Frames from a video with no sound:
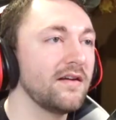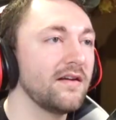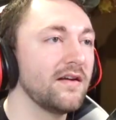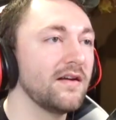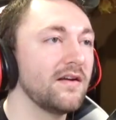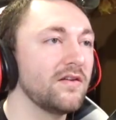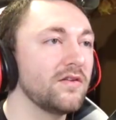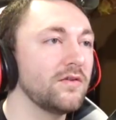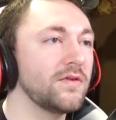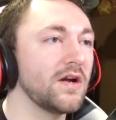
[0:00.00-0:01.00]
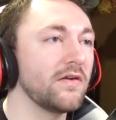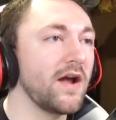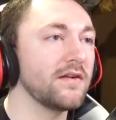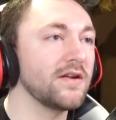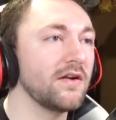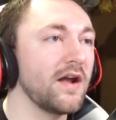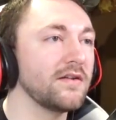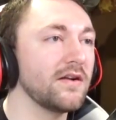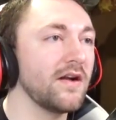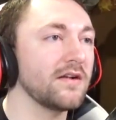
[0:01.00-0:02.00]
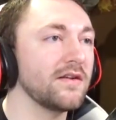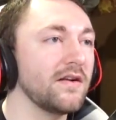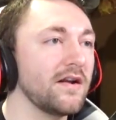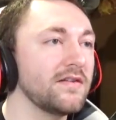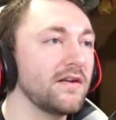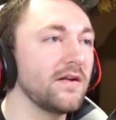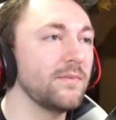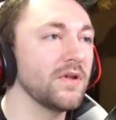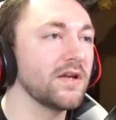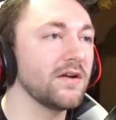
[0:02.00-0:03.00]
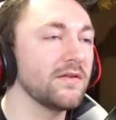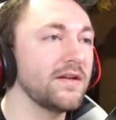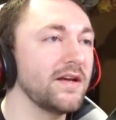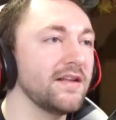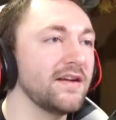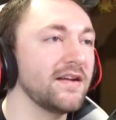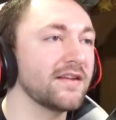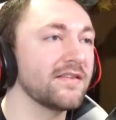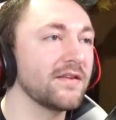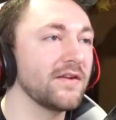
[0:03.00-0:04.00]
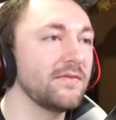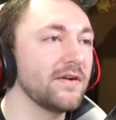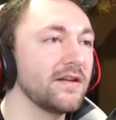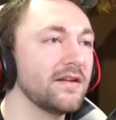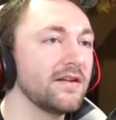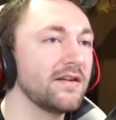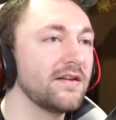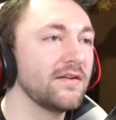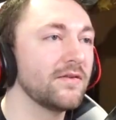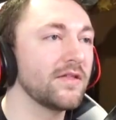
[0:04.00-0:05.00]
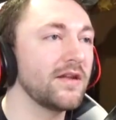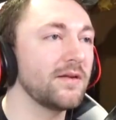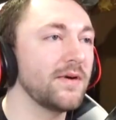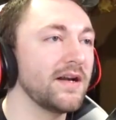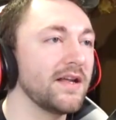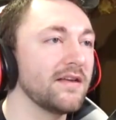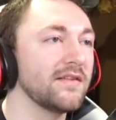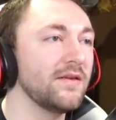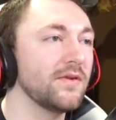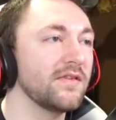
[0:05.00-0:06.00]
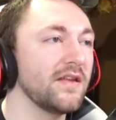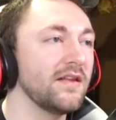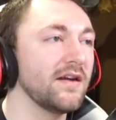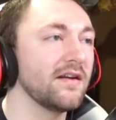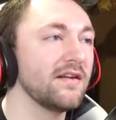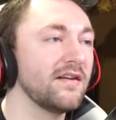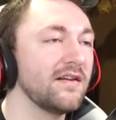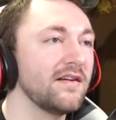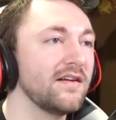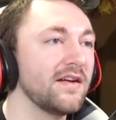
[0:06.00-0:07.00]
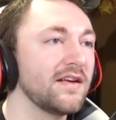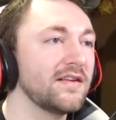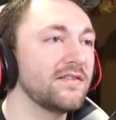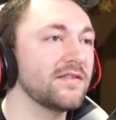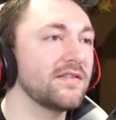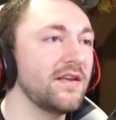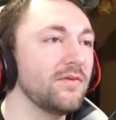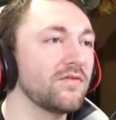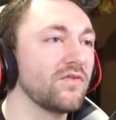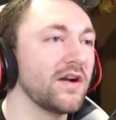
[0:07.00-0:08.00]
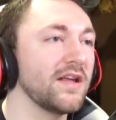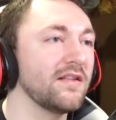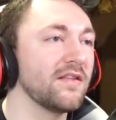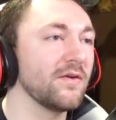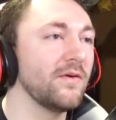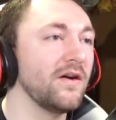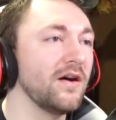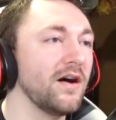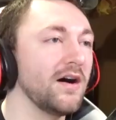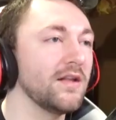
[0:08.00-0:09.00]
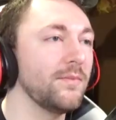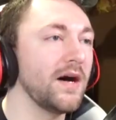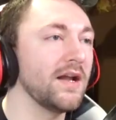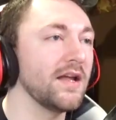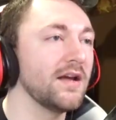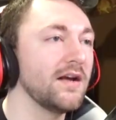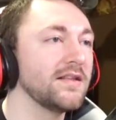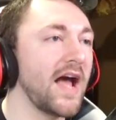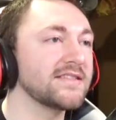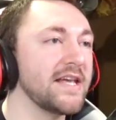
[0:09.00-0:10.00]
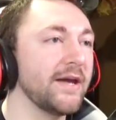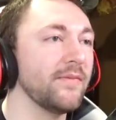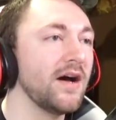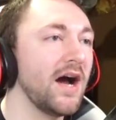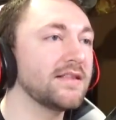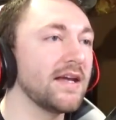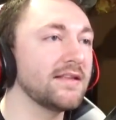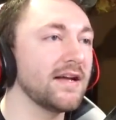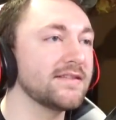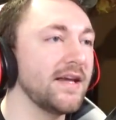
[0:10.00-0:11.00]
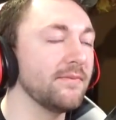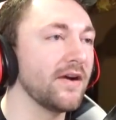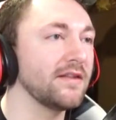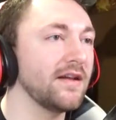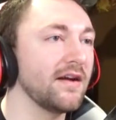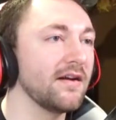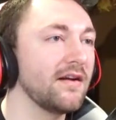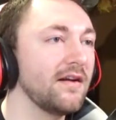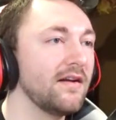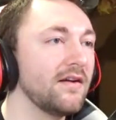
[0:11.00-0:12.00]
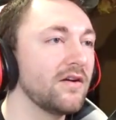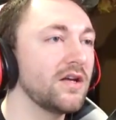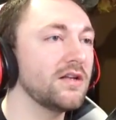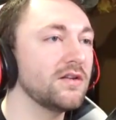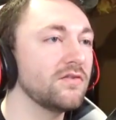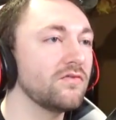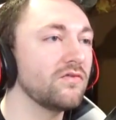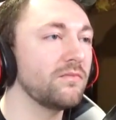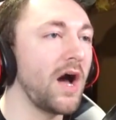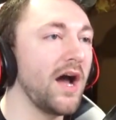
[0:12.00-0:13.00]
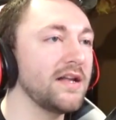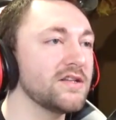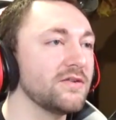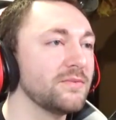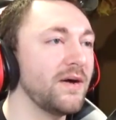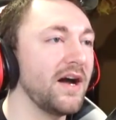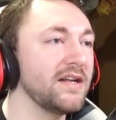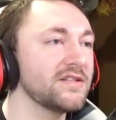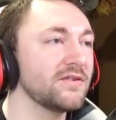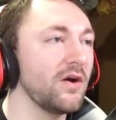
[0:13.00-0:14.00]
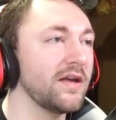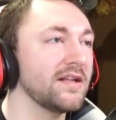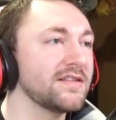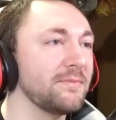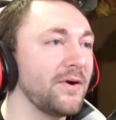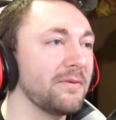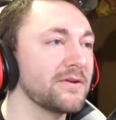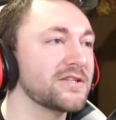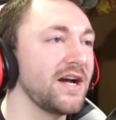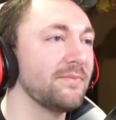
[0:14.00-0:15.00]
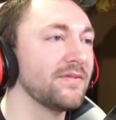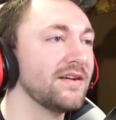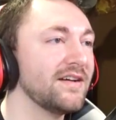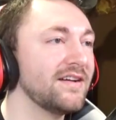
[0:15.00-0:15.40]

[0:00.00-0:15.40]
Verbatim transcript: Red building? Wait, turn around, turn around, turn around, turn around, turn around. Building all the way down there next to the green one. Where the dead body is. He was in there. Because he was running into the wall on the body. That's him! I think that's him right there. Here? Behind you! Behind you! Going into the barbershop!